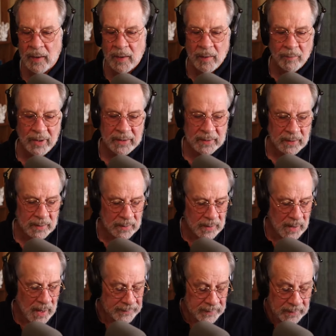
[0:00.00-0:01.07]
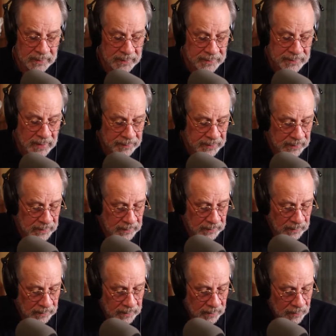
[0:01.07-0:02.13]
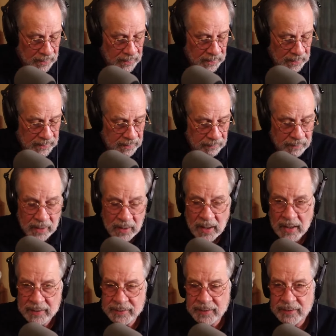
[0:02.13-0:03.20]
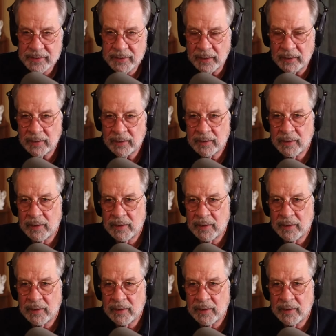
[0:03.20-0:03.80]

But I think it's something that we need to realize, is that